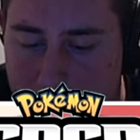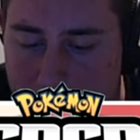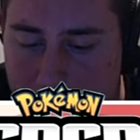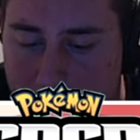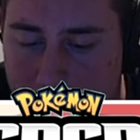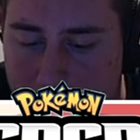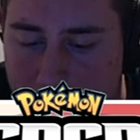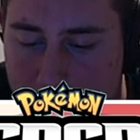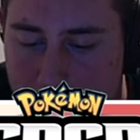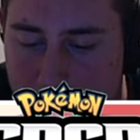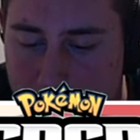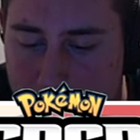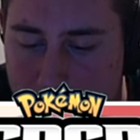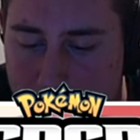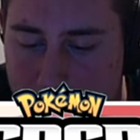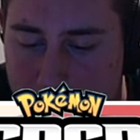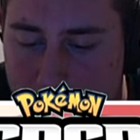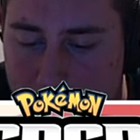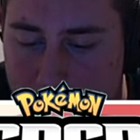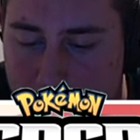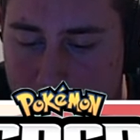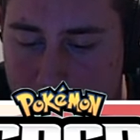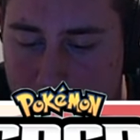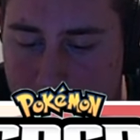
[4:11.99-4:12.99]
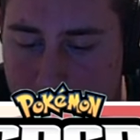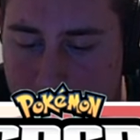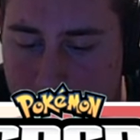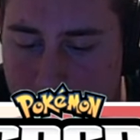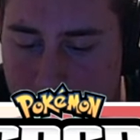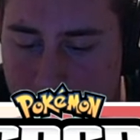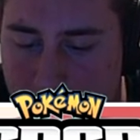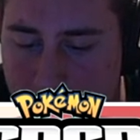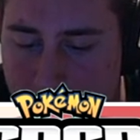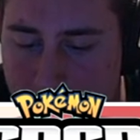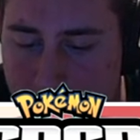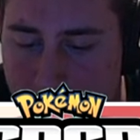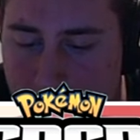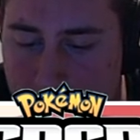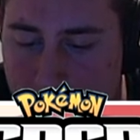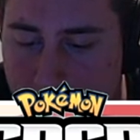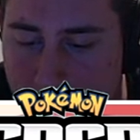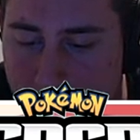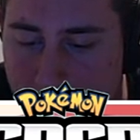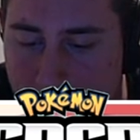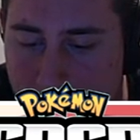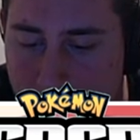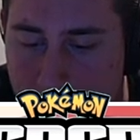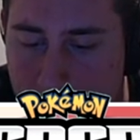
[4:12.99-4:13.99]

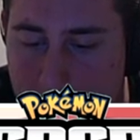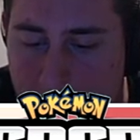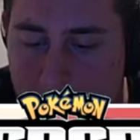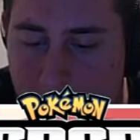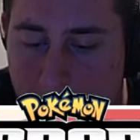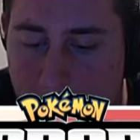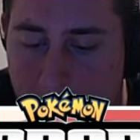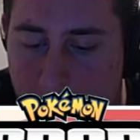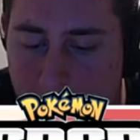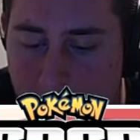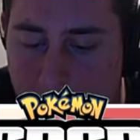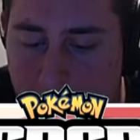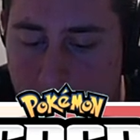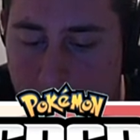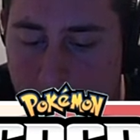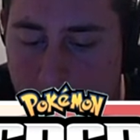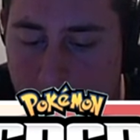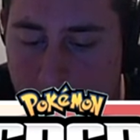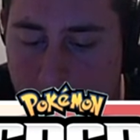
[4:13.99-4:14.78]
Nothing is said.